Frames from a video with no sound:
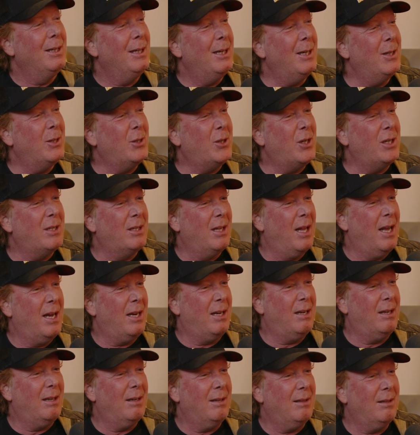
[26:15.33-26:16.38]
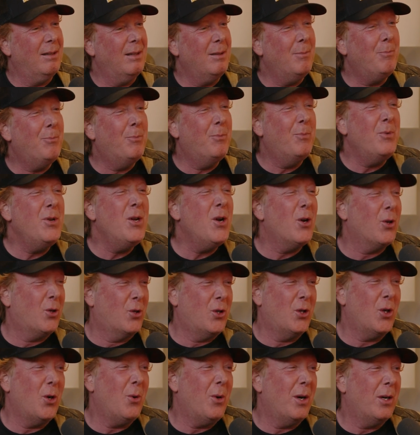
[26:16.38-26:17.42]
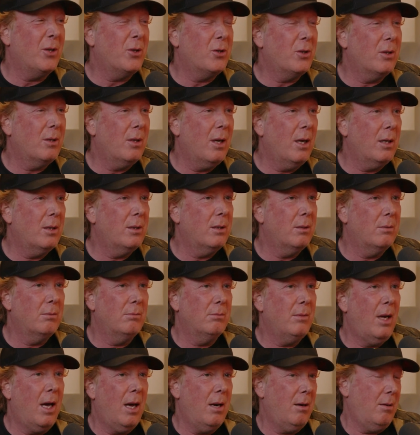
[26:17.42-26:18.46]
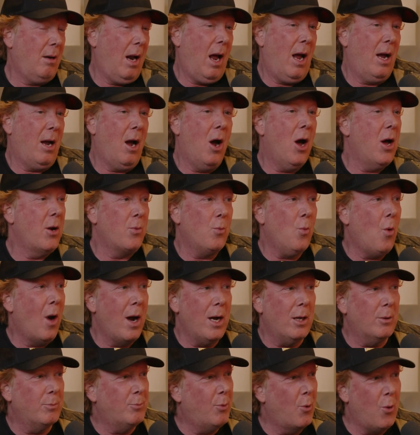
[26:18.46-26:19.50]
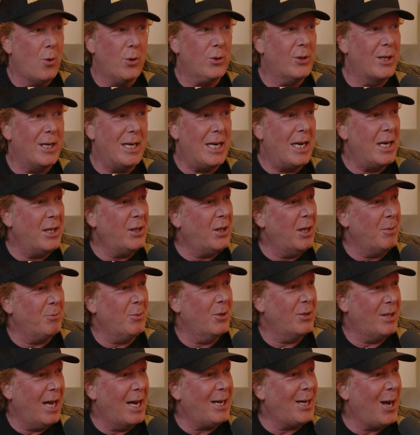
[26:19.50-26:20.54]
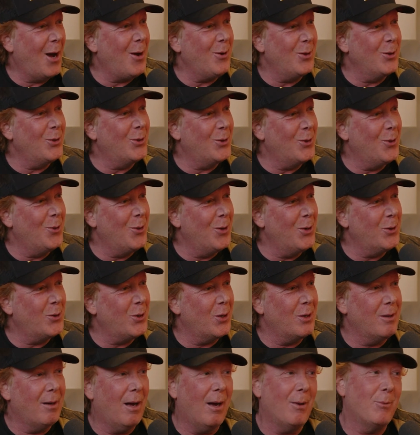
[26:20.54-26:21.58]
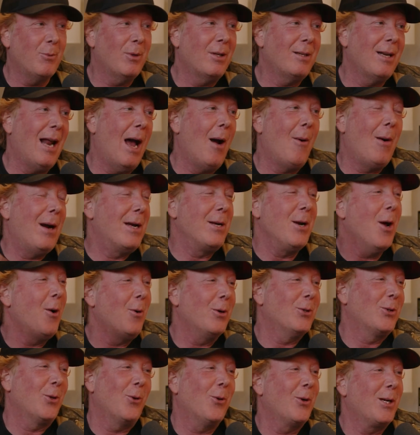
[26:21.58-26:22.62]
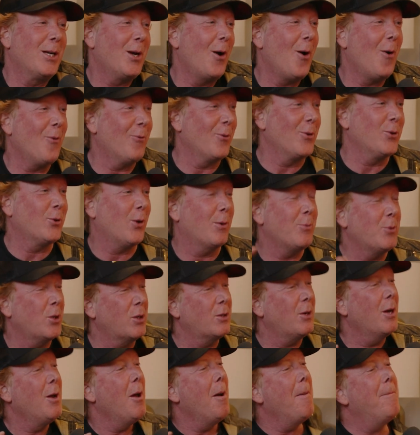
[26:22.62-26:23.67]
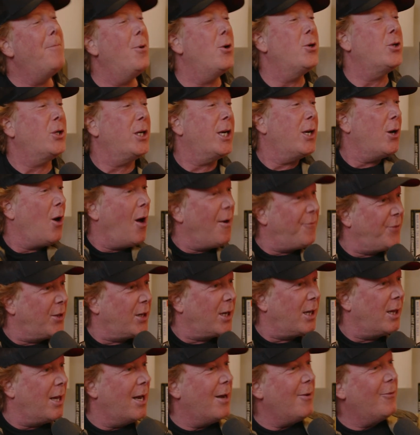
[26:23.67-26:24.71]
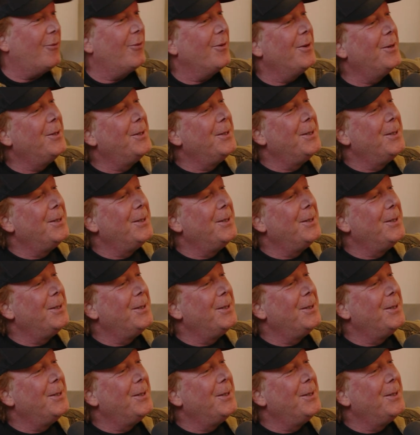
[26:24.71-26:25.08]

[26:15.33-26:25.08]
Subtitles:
And she's like, you're Jewish. I said, I hunt wild boars and eat them. Does that count as Jewish? And now I know it's already over, so I'm just pushing it off the cliff.